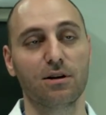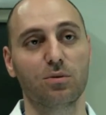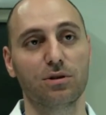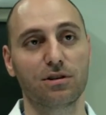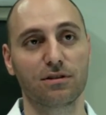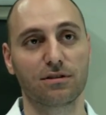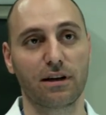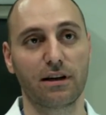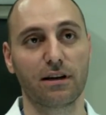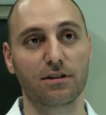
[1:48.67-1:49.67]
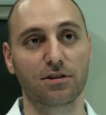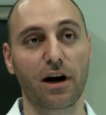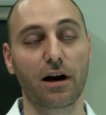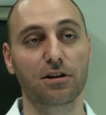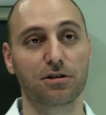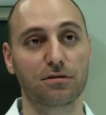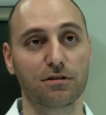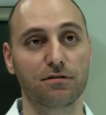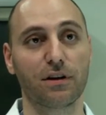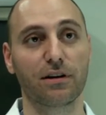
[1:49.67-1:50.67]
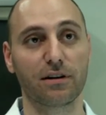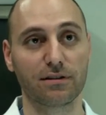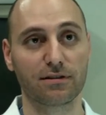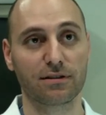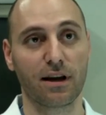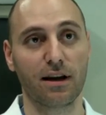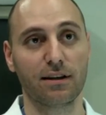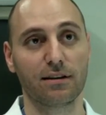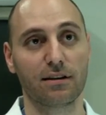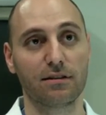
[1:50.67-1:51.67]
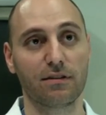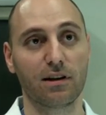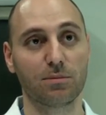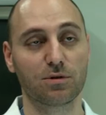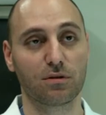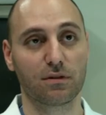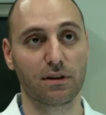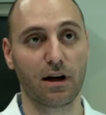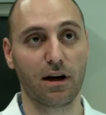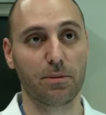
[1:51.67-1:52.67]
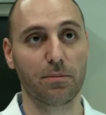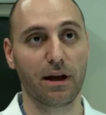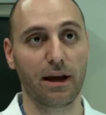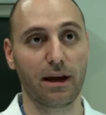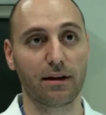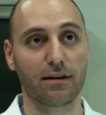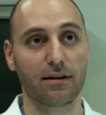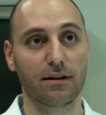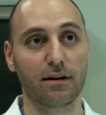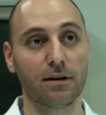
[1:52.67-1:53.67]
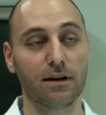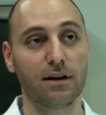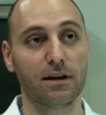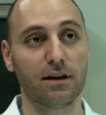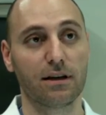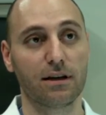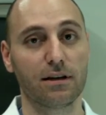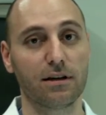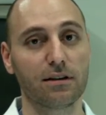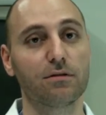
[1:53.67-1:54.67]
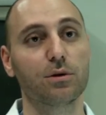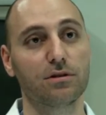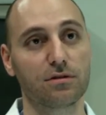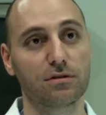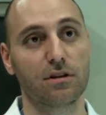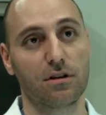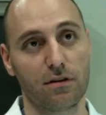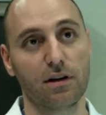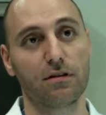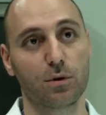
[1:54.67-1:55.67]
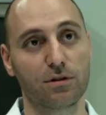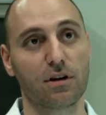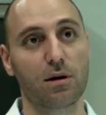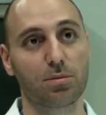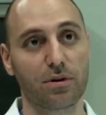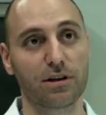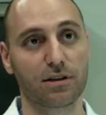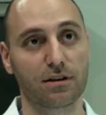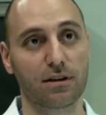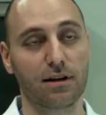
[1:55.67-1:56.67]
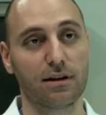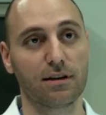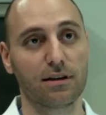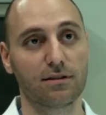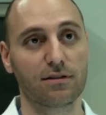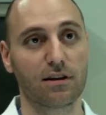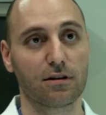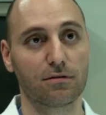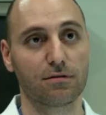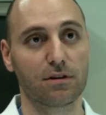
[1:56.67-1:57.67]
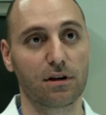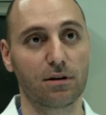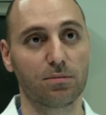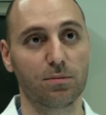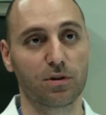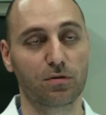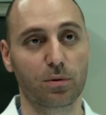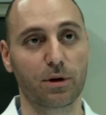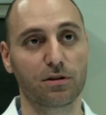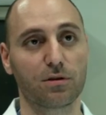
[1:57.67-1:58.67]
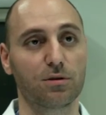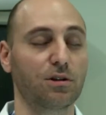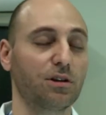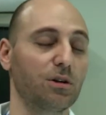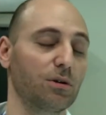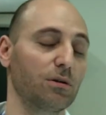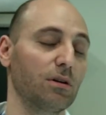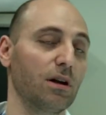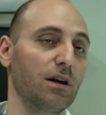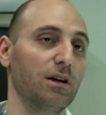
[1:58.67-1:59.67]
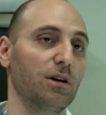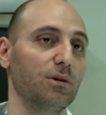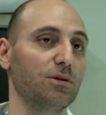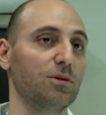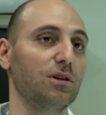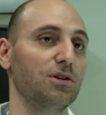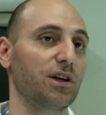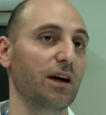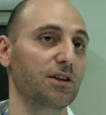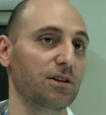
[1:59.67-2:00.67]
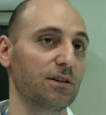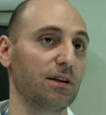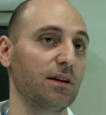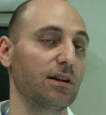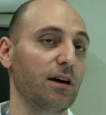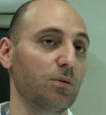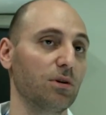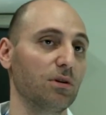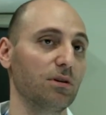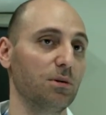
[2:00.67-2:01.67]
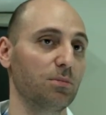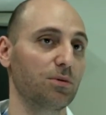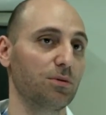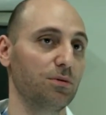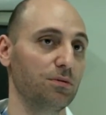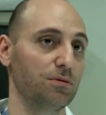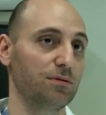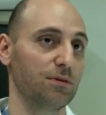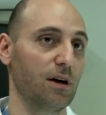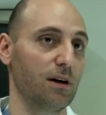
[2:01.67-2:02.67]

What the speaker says: which is a contracture of the fingers that develops over time, and it avoids an operation. Instead of performing surgery, you can do an injection that will improve